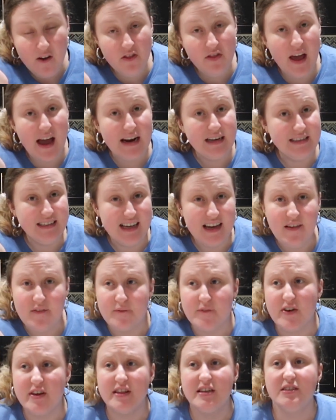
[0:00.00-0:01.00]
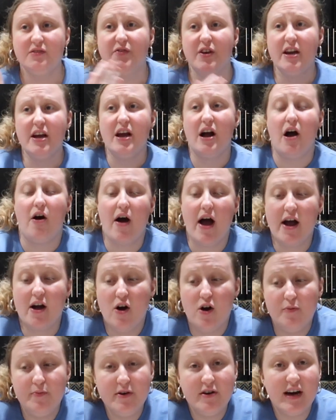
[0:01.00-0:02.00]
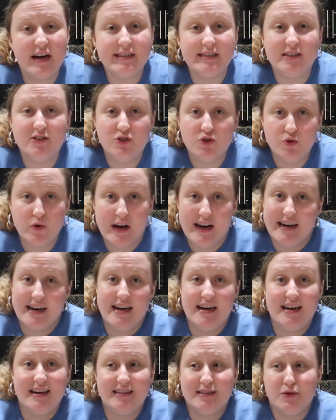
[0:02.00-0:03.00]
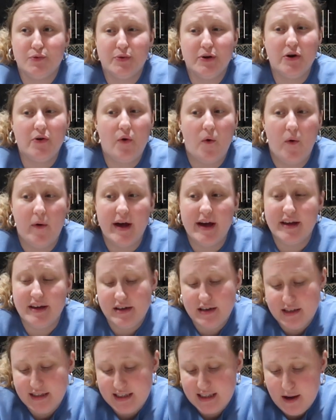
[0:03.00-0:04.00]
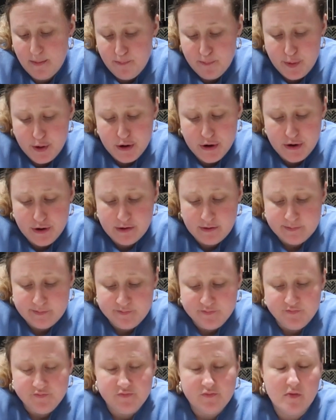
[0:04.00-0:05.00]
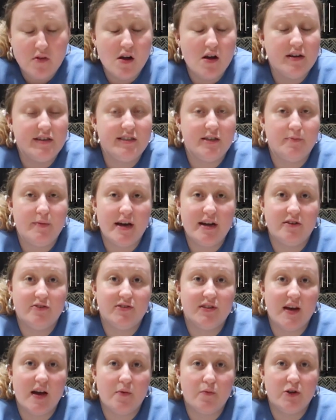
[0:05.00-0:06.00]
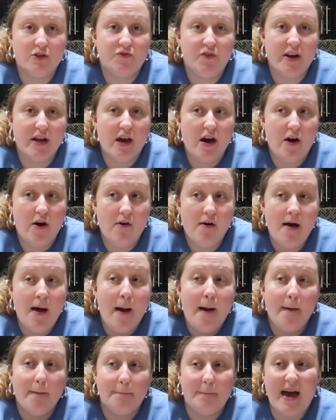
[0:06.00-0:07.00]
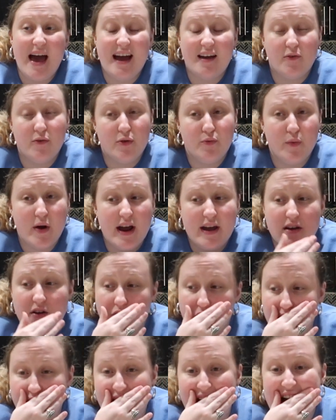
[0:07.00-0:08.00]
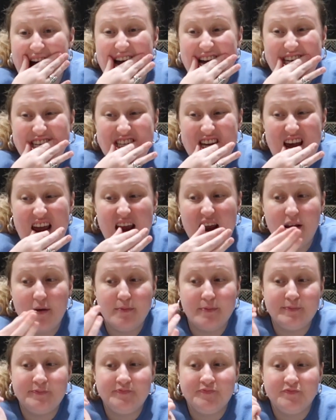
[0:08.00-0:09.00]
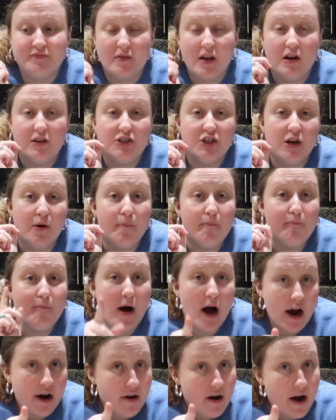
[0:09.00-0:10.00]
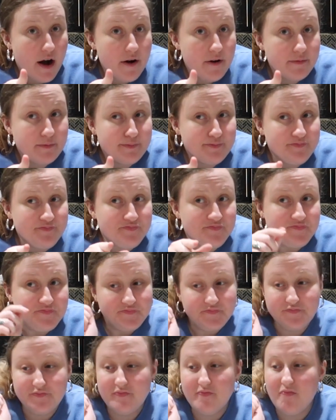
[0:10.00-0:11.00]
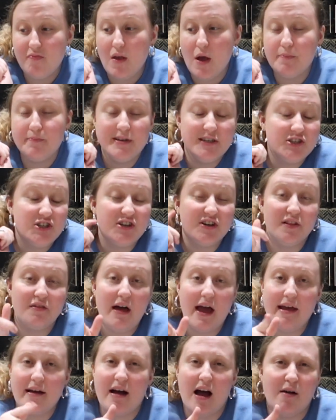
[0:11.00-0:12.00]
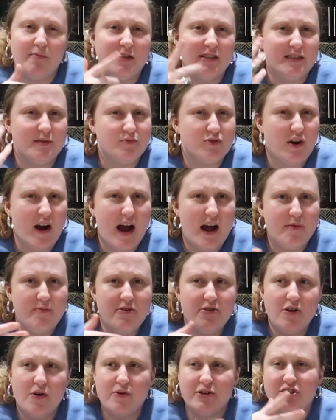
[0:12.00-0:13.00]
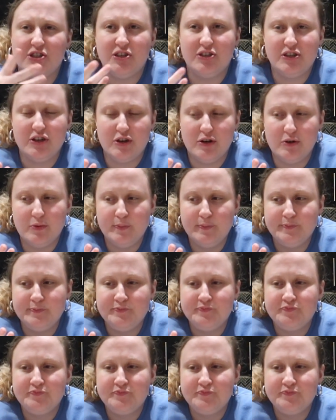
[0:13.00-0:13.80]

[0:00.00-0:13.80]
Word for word: And that is it for this video. I hope you guys enjoyed it. It's a real quick, simple tomato sandwich video. Back with regular content tomorrow. Be sure to like, comment, subscribe. You know what to do.